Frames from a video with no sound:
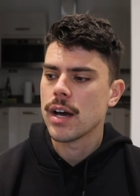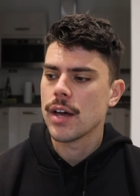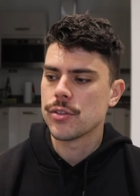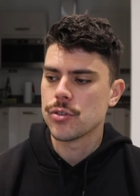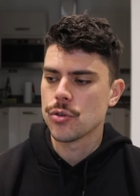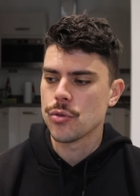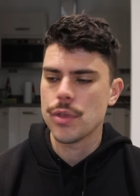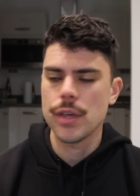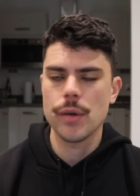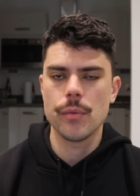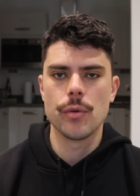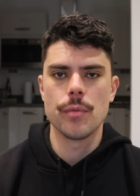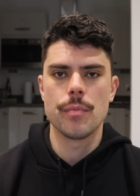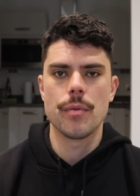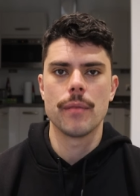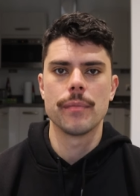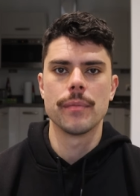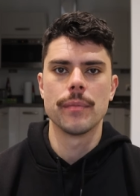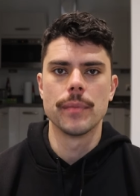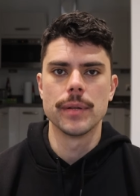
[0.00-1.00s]
I do think we'll
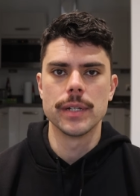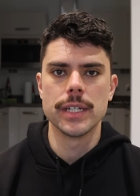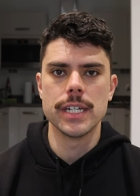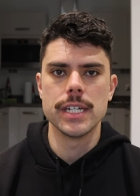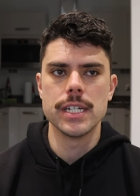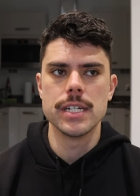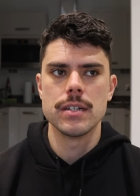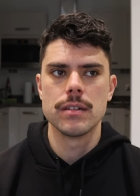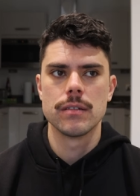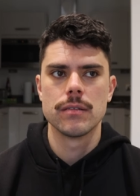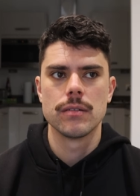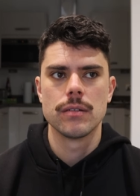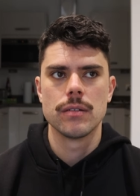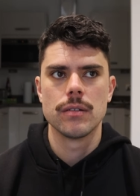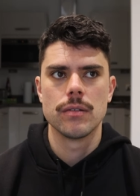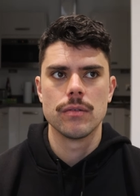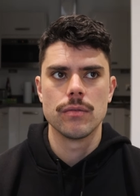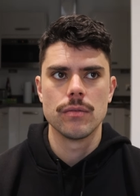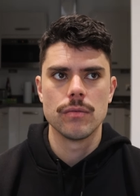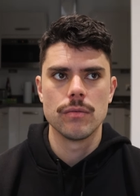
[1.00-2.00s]
probably
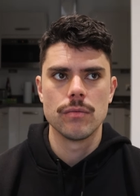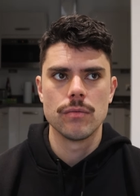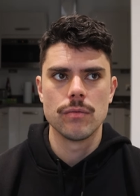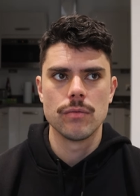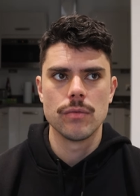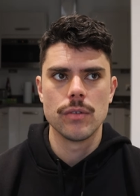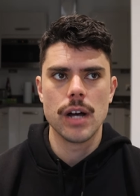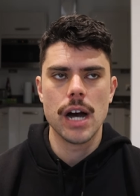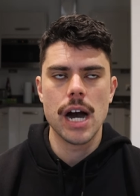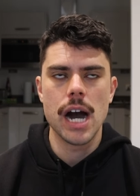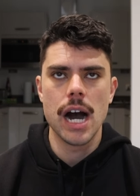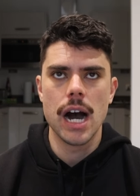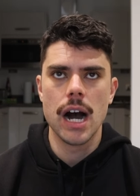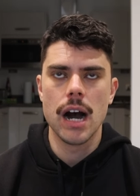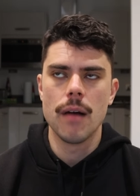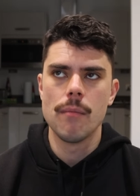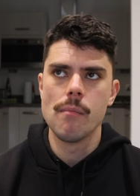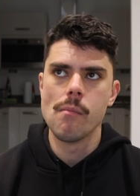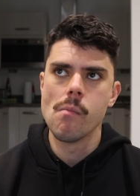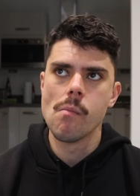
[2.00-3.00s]

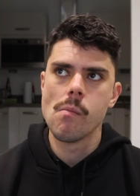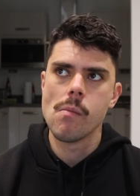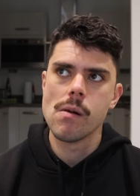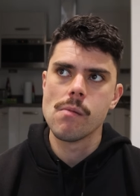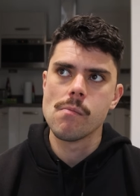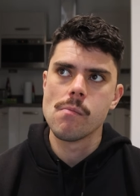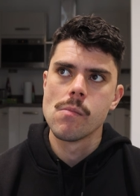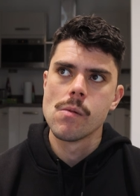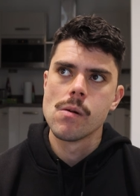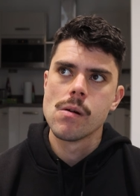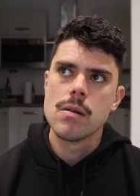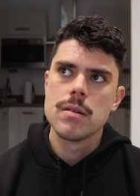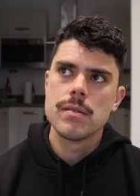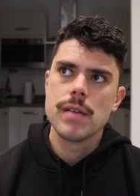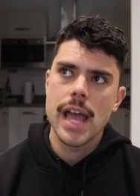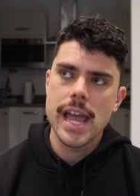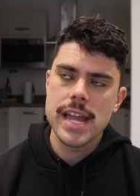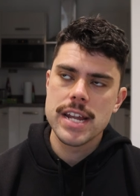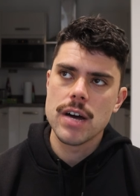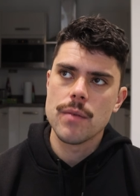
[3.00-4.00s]
um,
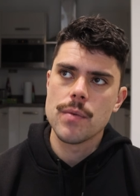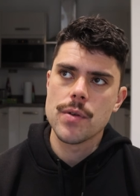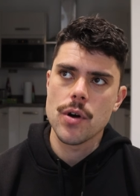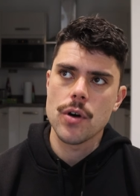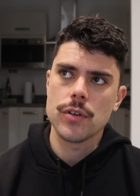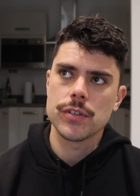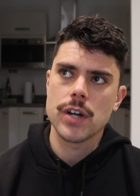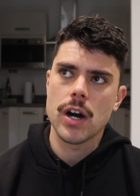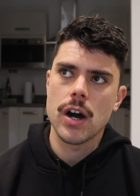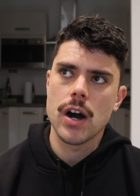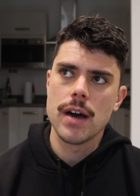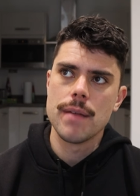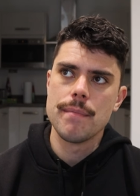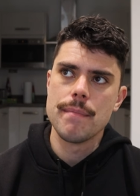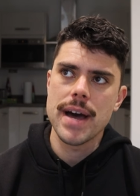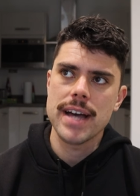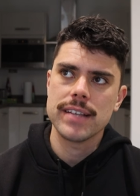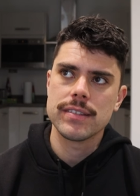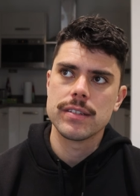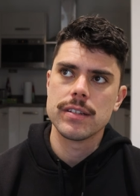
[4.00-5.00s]
end up with Oscar Hein
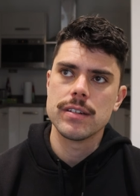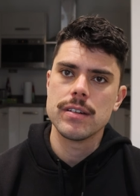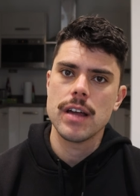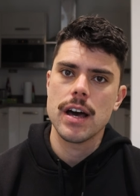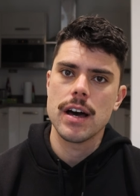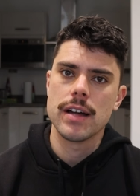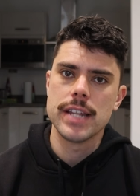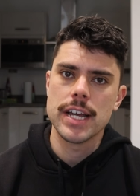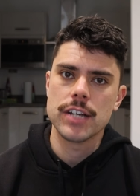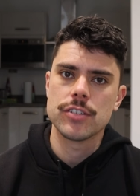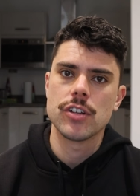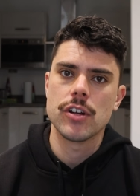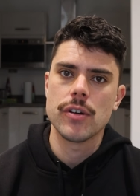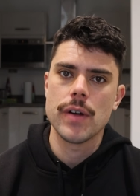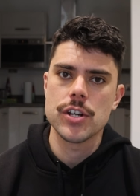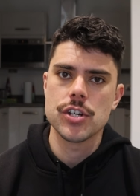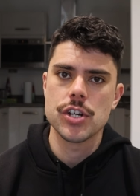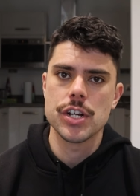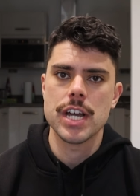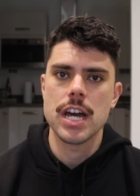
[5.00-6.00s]
Baston, our next
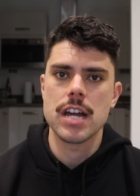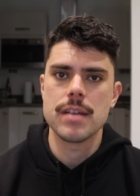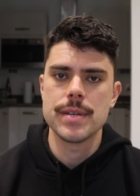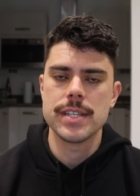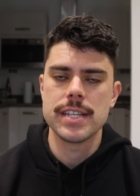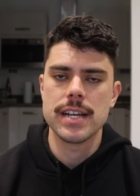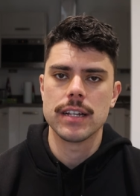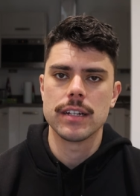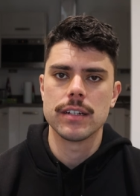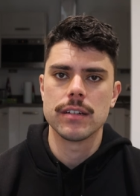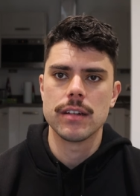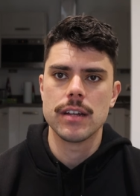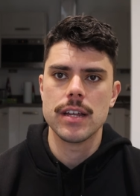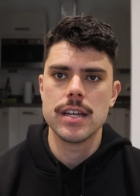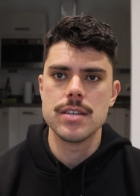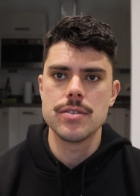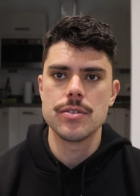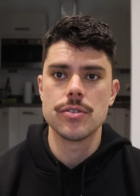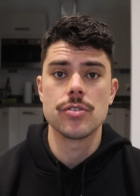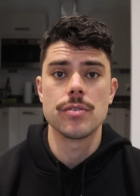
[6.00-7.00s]
generation Academy talent,
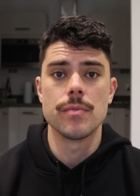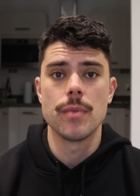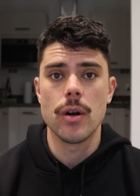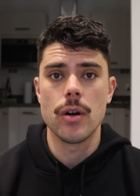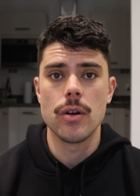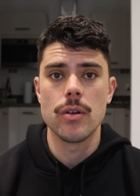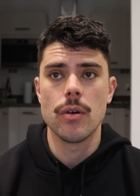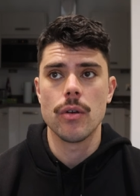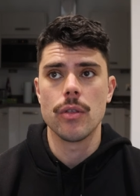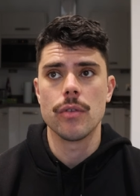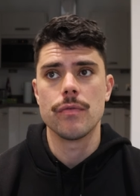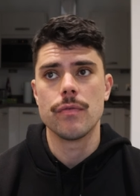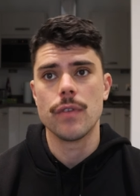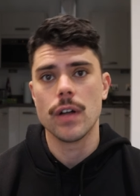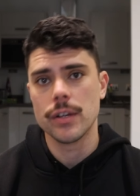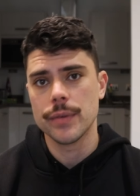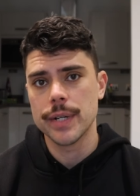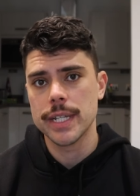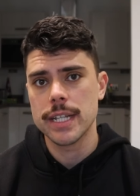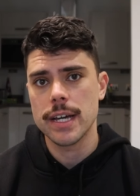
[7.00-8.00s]
either tomorrow or the
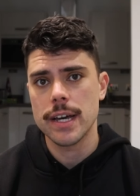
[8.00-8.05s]
following